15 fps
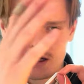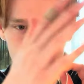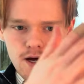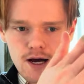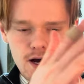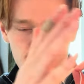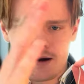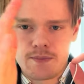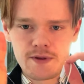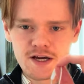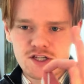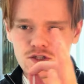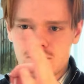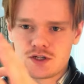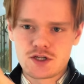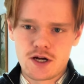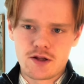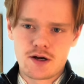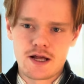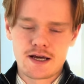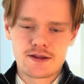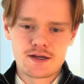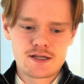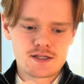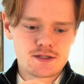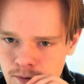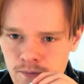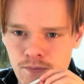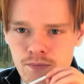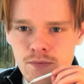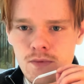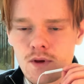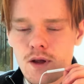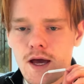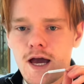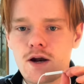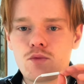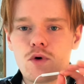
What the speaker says: next to each other like this. And